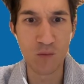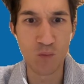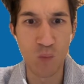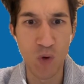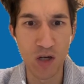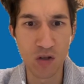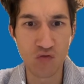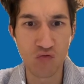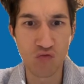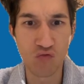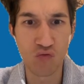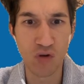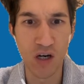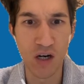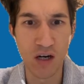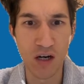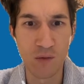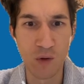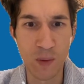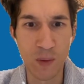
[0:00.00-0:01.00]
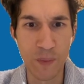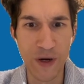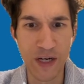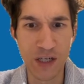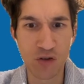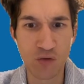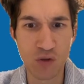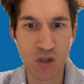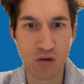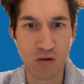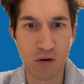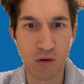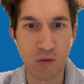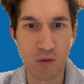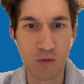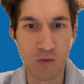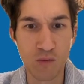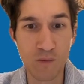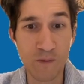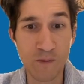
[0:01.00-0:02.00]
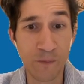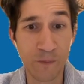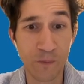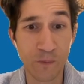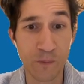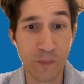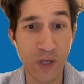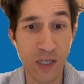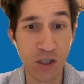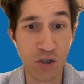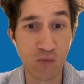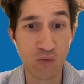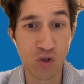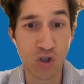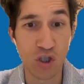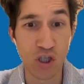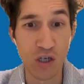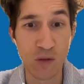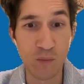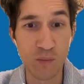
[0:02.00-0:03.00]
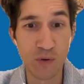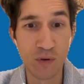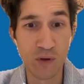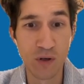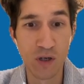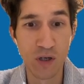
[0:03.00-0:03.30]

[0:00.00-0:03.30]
Bunch of gravel, uh, bunch of stone, bunch of sheep.